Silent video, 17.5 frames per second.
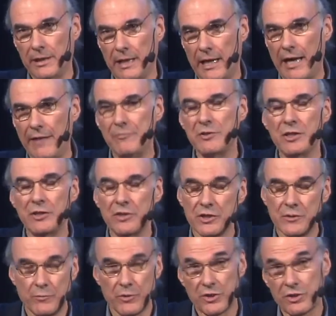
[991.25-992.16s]
I've been in
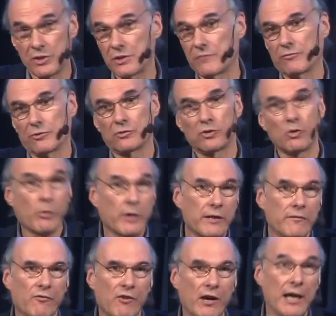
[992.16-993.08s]
this business for
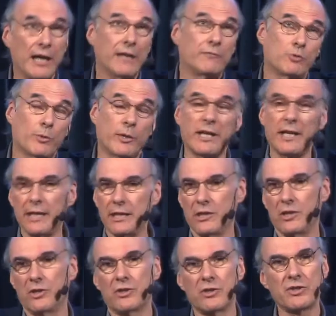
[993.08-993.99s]
25, 28
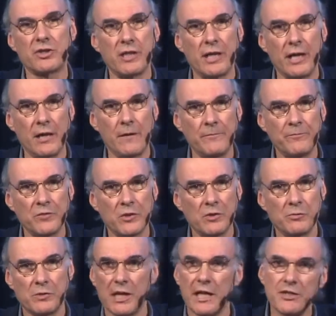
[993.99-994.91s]
years now.
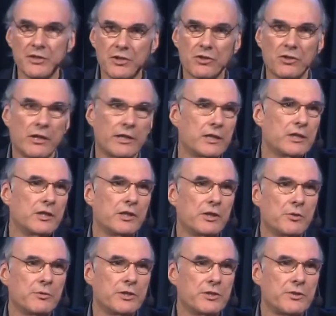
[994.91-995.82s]
When I started, you
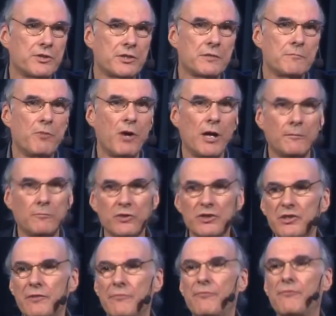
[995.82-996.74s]
know, we used to
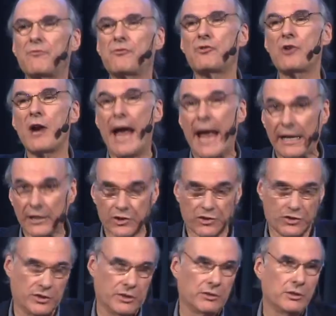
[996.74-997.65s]
publish a
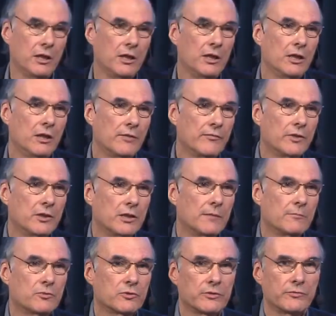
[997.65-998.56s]
fraction of the
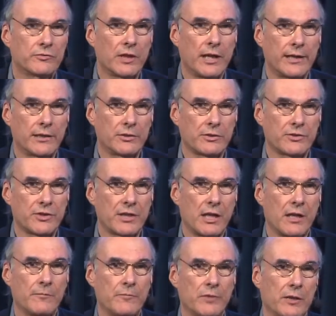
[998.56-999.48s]
number of titles
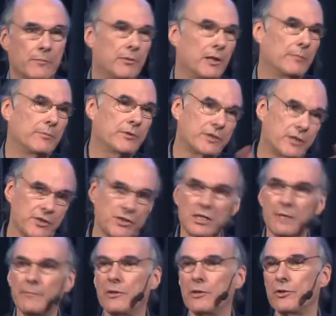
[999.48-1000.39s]
now being published. Now,
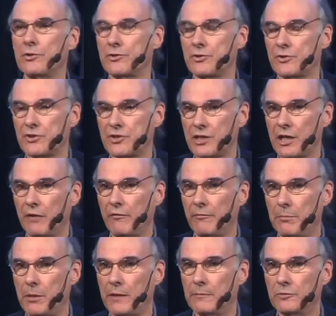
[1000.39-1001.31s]
some of those are
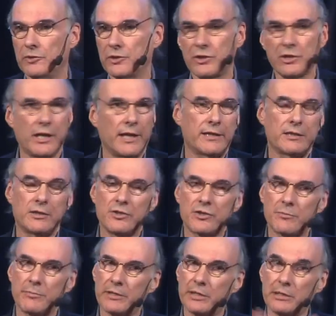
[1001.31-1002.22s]
self-published
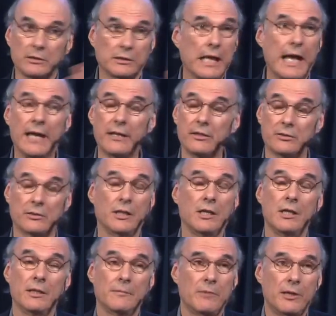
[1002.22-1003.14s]
titles, but a lot are
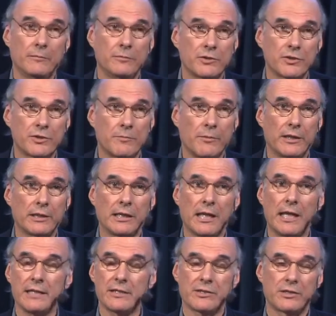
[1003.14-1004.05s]
published by
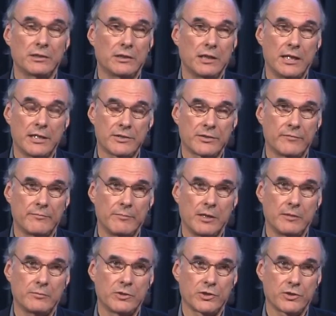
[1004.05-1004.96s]
lots and lots of
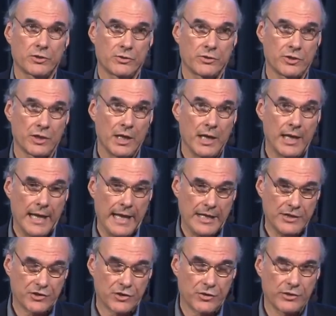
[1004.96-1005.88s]
publishers,
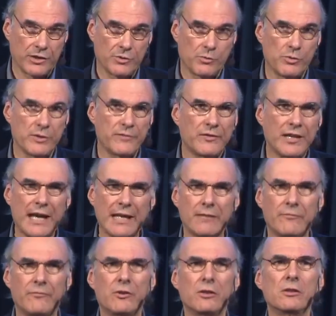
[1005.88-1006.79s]
so that we've got
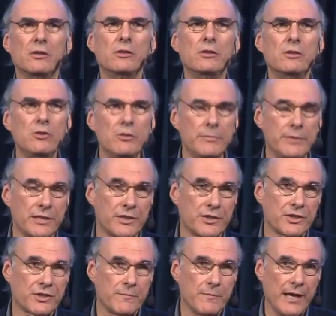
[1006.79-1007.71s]
a
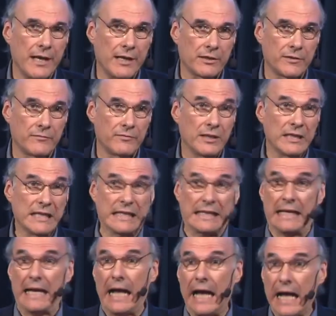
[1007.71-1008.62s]
voluminous amount of
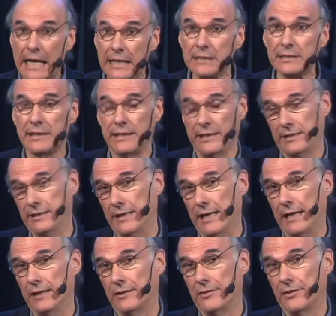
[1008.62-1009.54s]
content
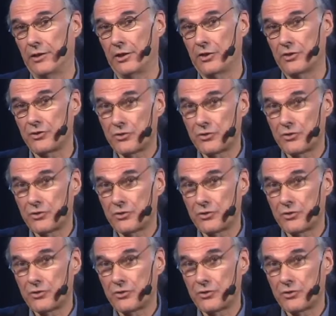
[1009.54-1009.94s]
out there.